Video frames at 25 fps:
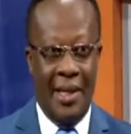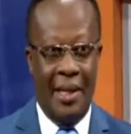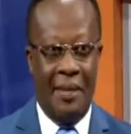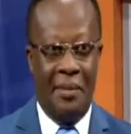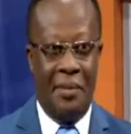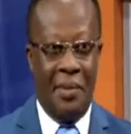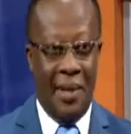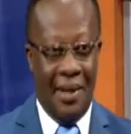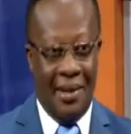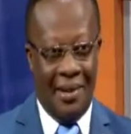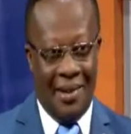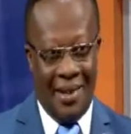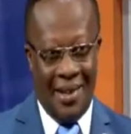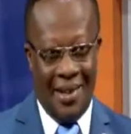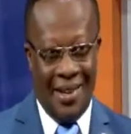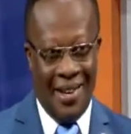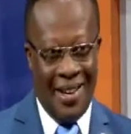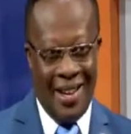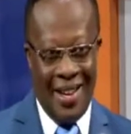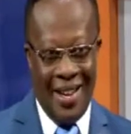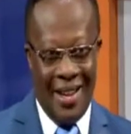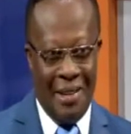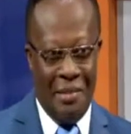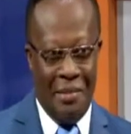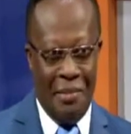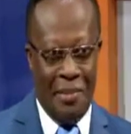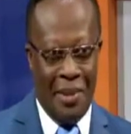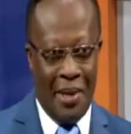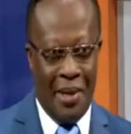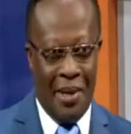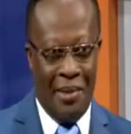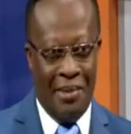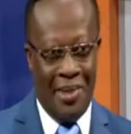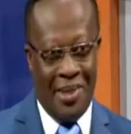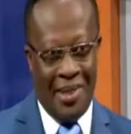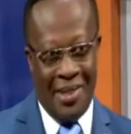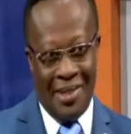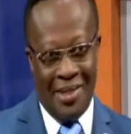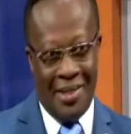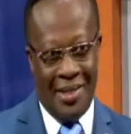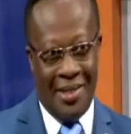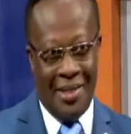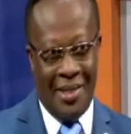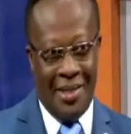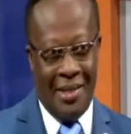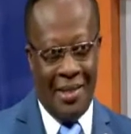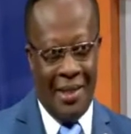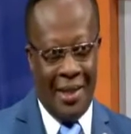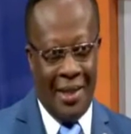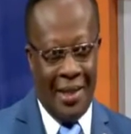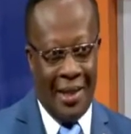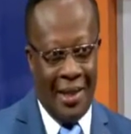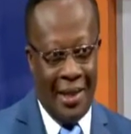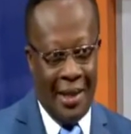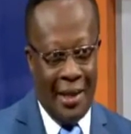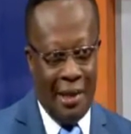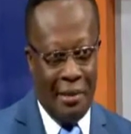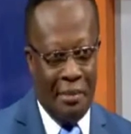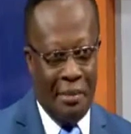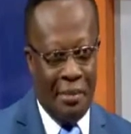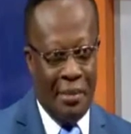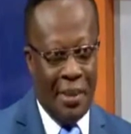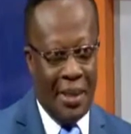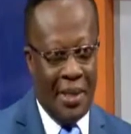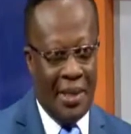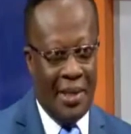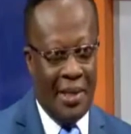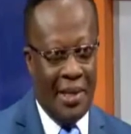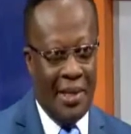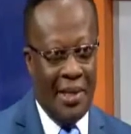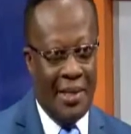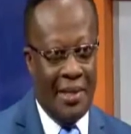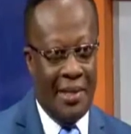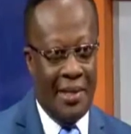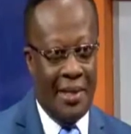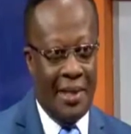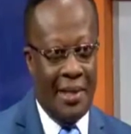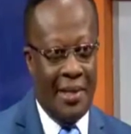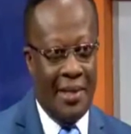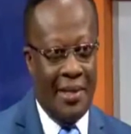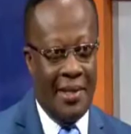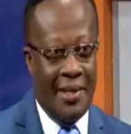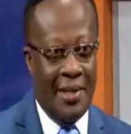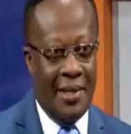We are a Ghanaian bank. We understand the Ghanaian businesses,